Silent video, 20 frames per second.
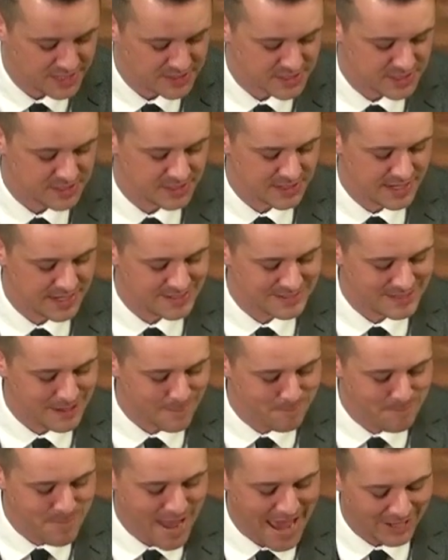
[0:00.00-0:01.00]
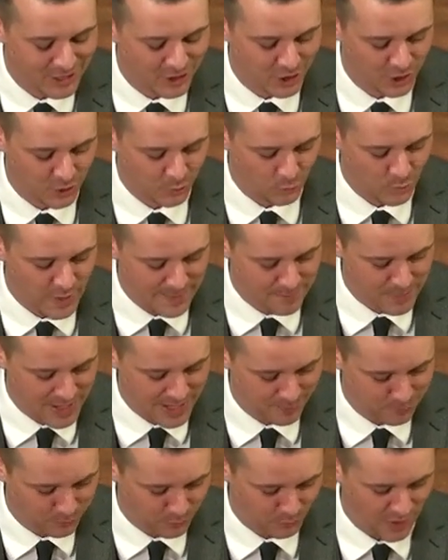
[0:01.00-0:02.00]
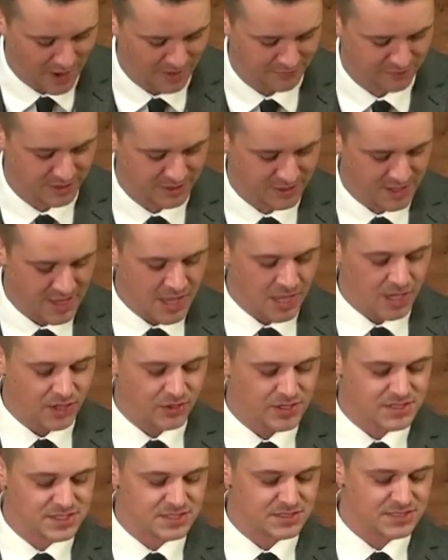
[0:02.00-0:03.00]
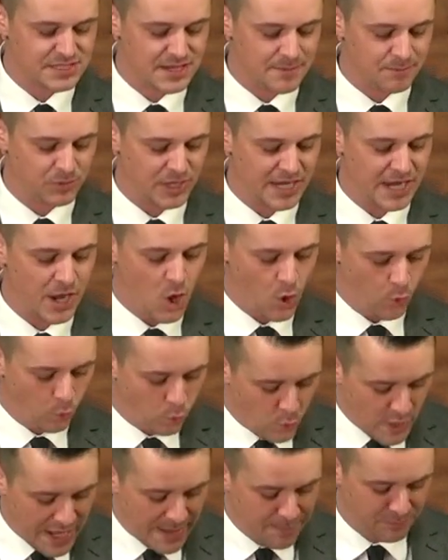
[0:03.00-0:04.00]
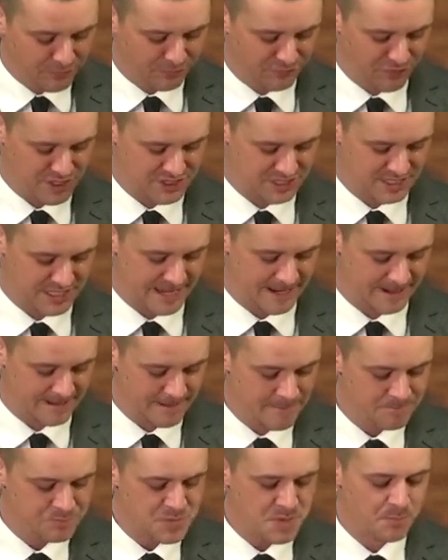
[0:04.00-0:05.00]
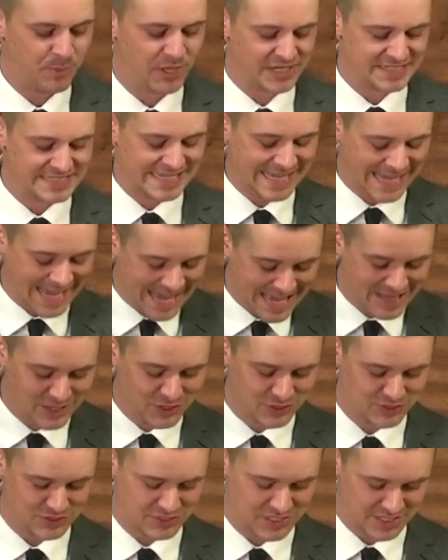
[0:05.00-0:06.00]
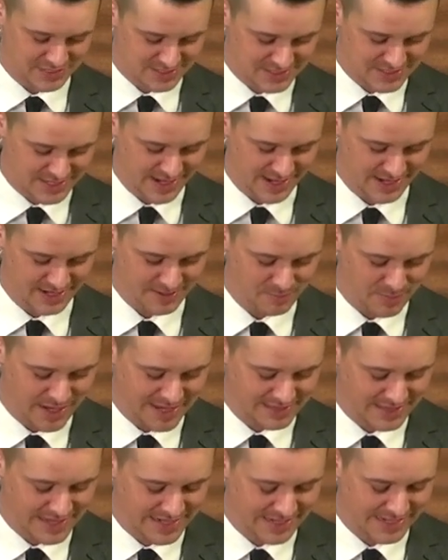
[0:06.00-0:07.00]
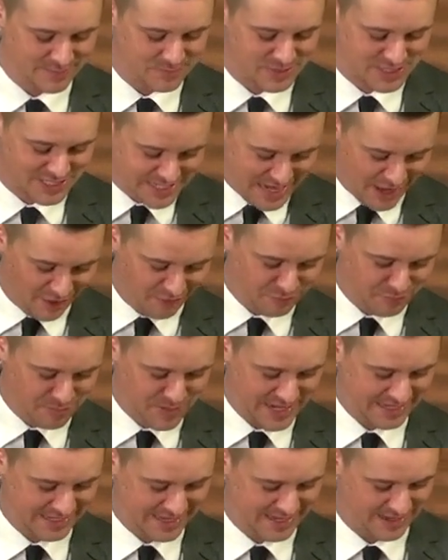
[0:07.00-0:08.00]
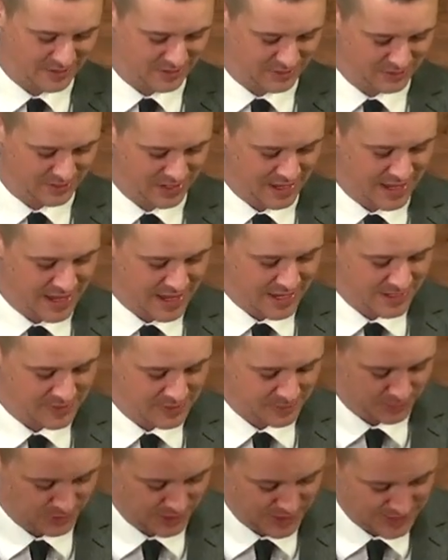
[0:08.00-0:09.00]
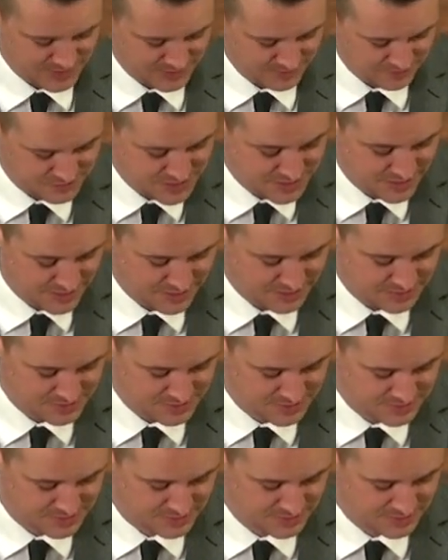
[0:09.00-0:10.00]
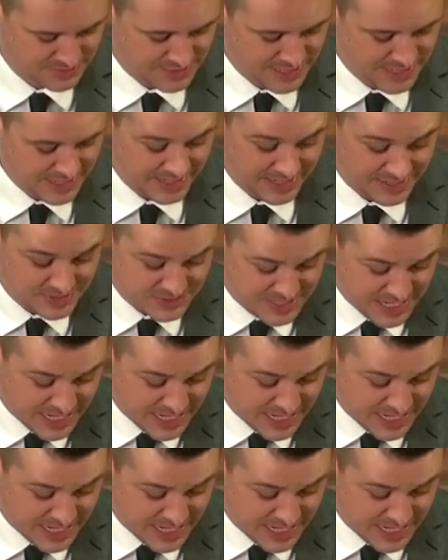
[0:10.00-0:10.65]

Jesus is the better weeping prophet who doesn't simply weep for sin, but kills sin by letting himself be killed in the place of sinners. In